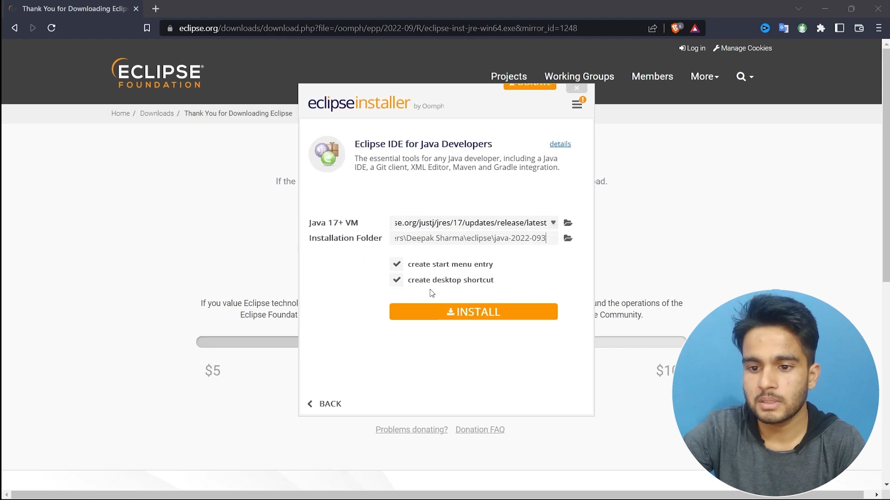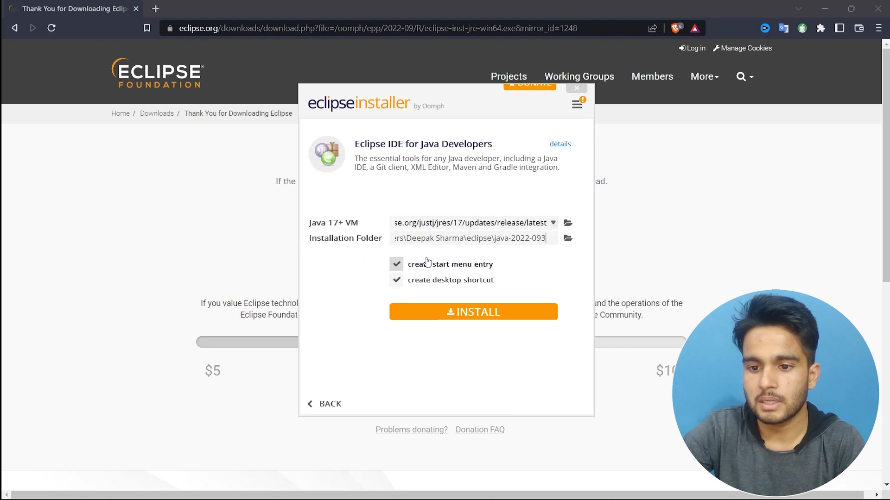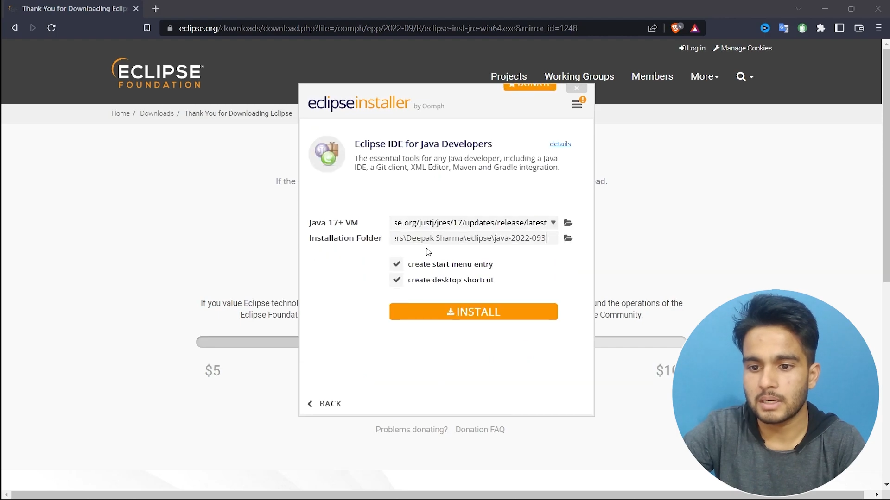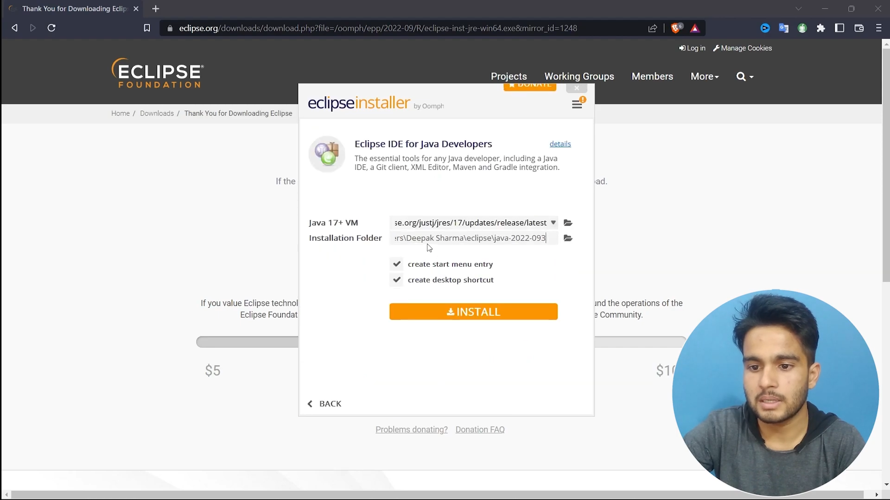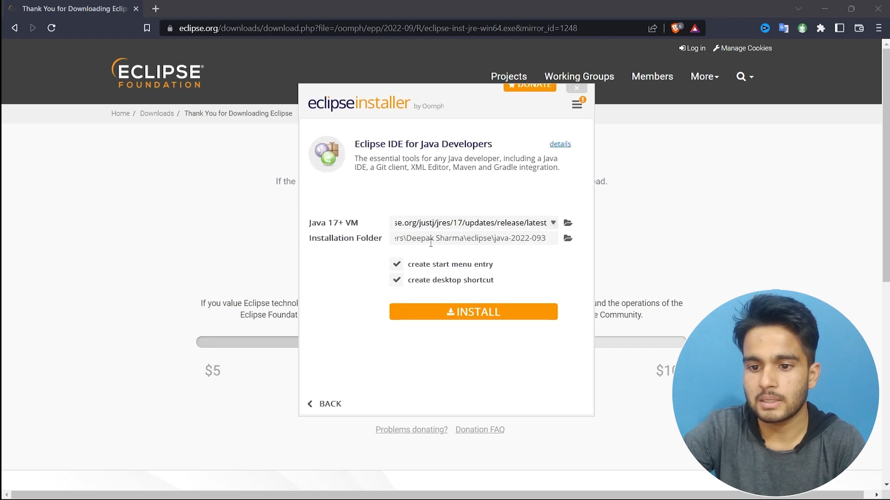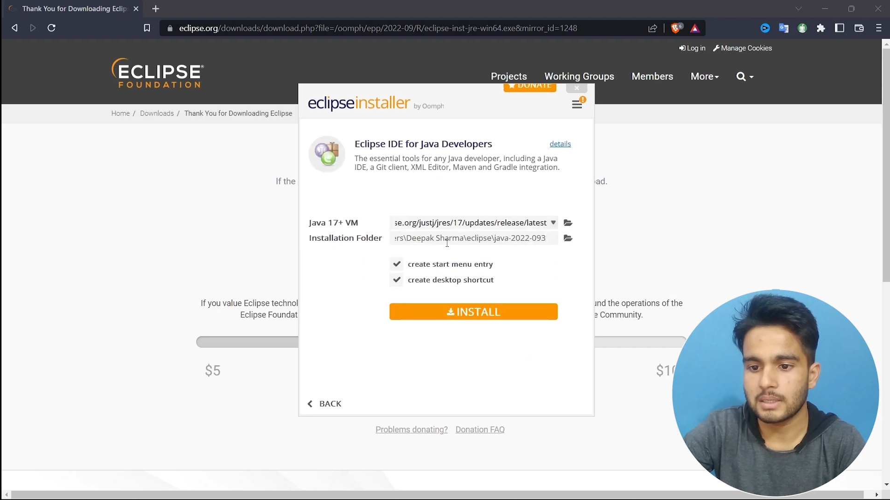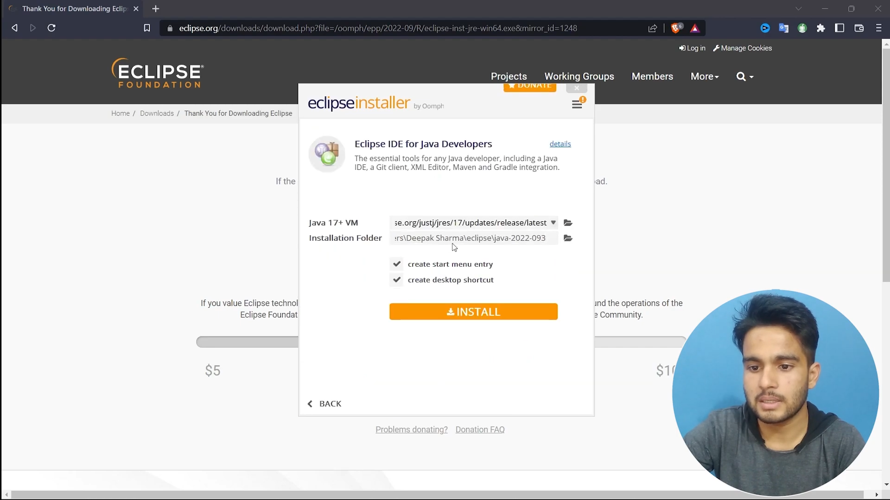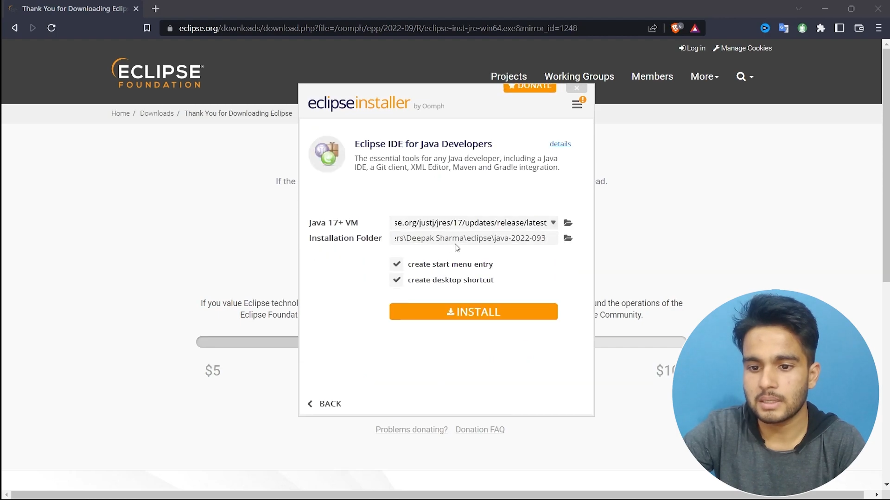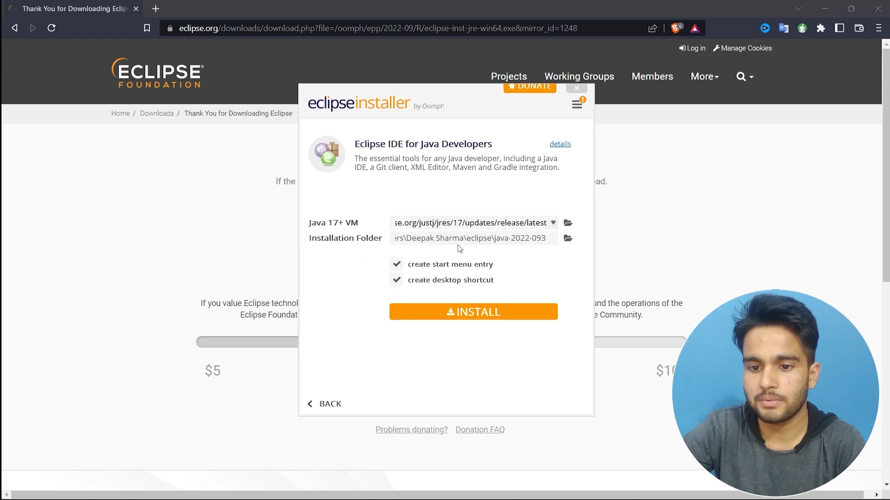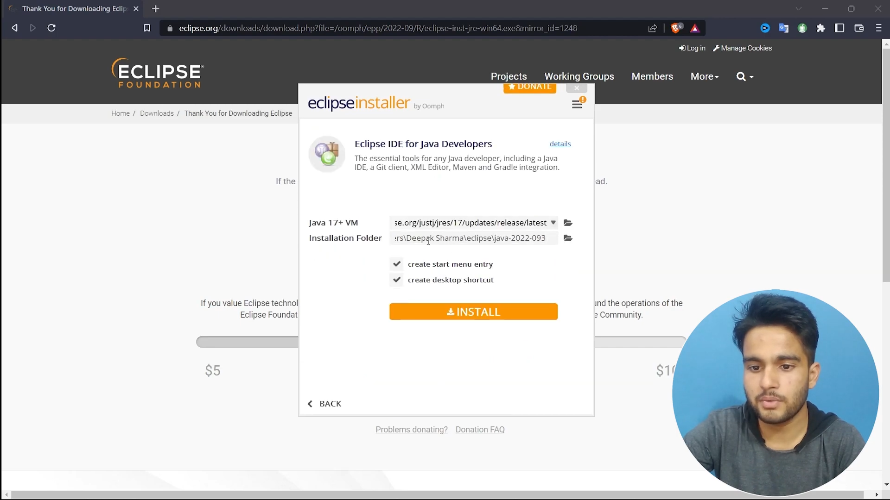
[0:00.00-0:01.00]
And
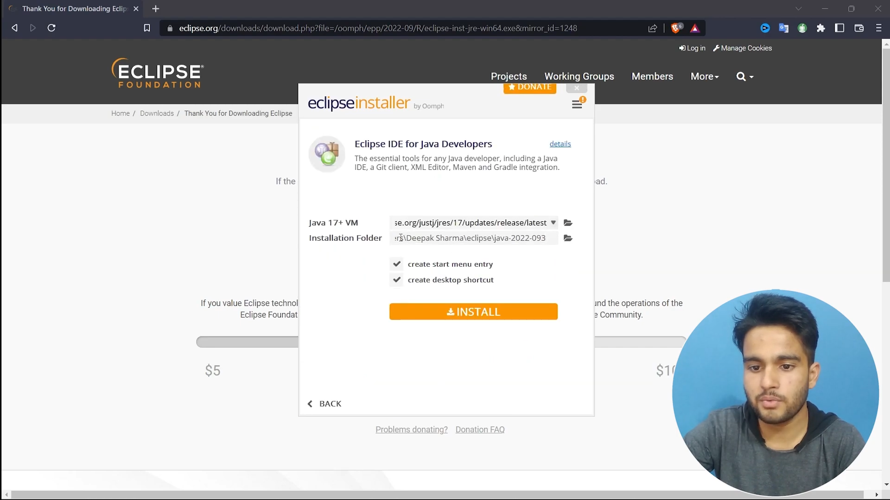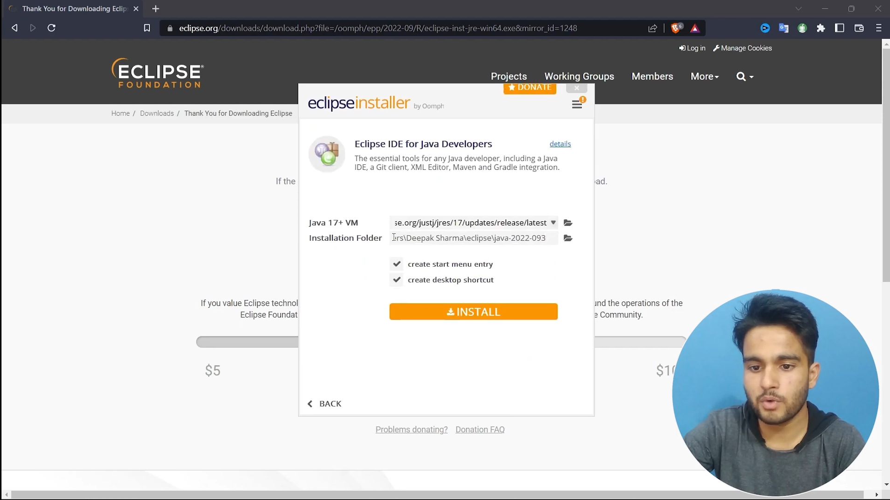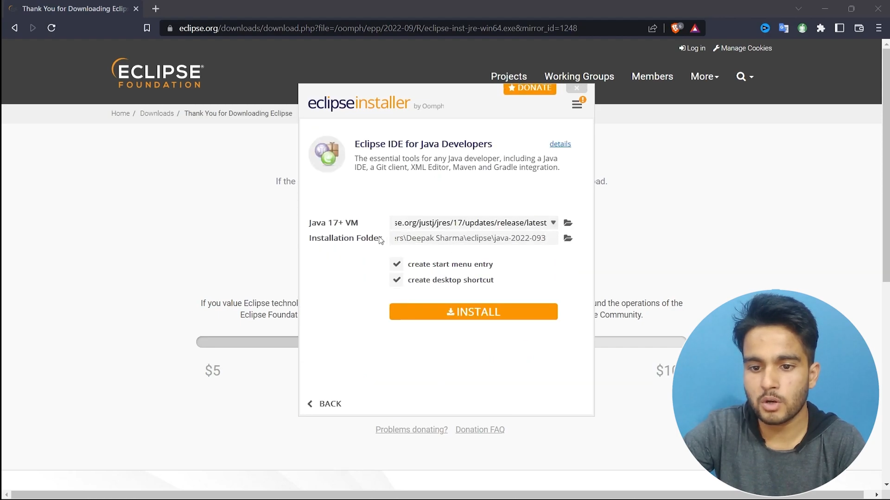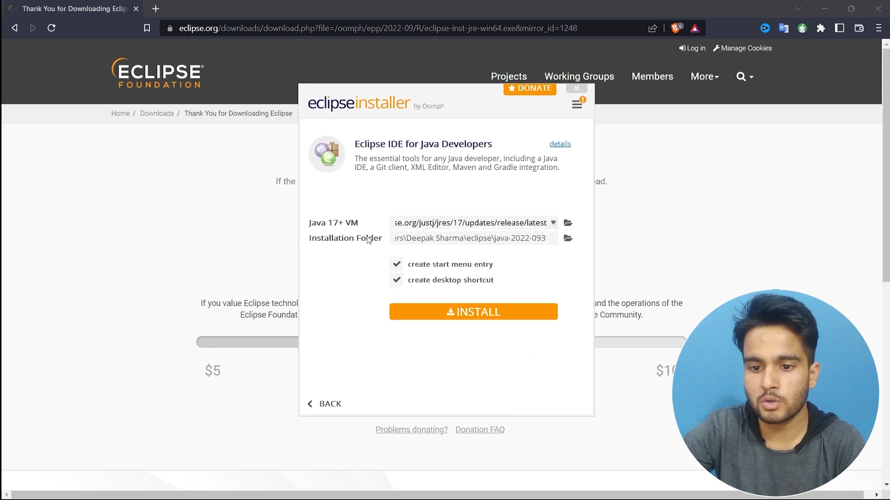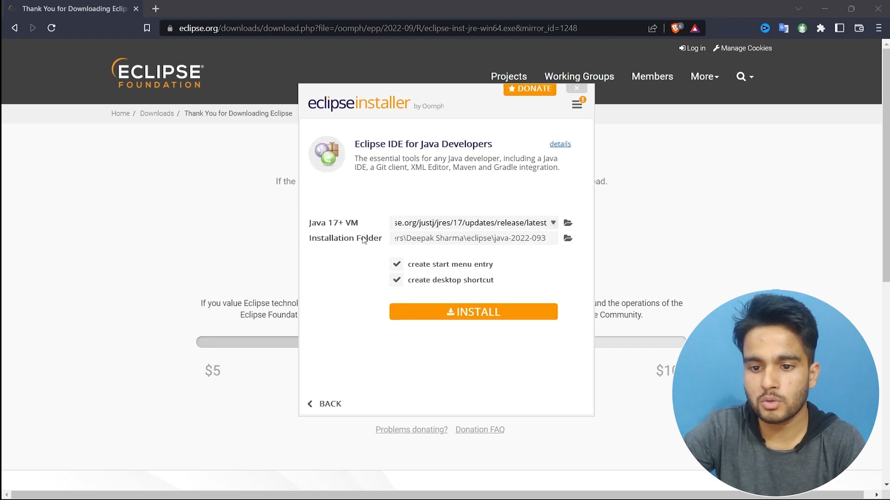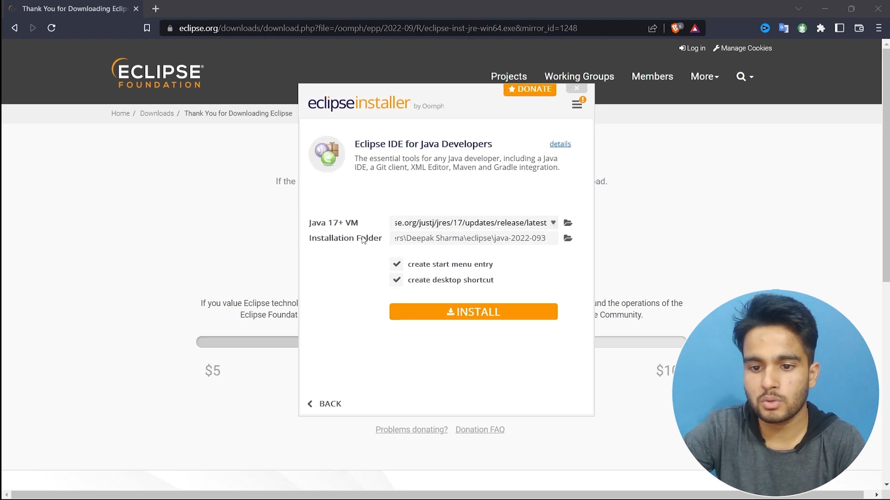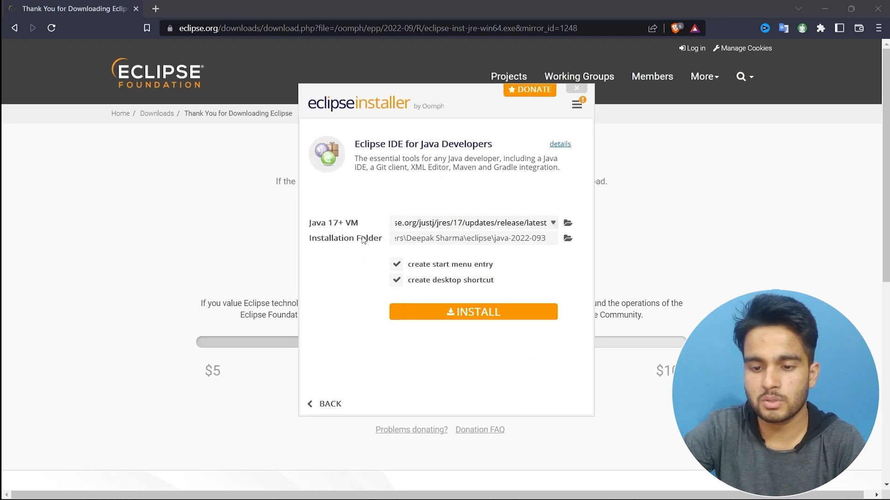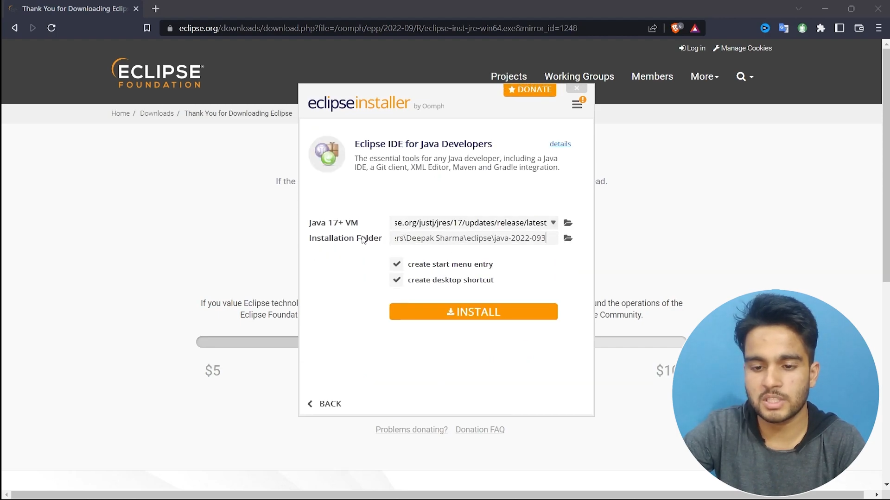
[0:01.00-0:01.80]
if you want to